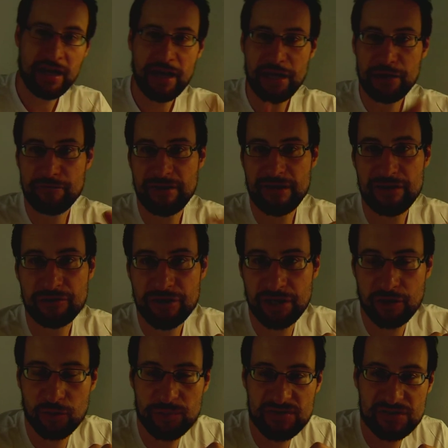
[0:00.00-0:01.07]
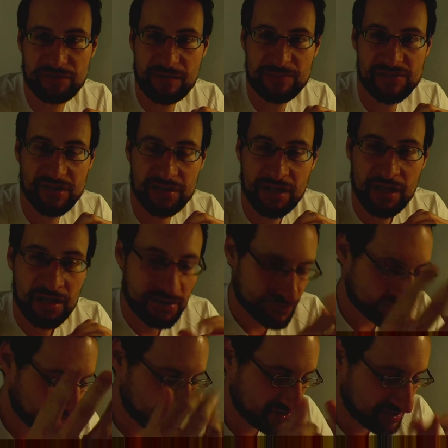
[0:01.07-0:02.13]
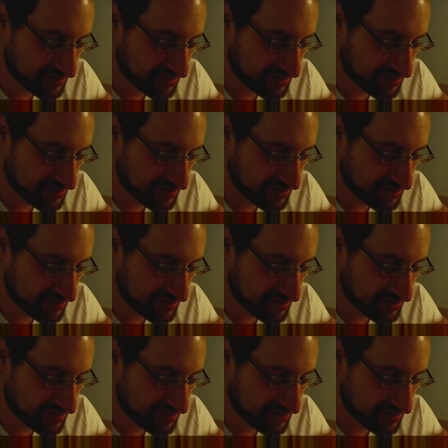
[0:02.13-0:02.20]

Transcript: Anyway, you can open the website. So on this other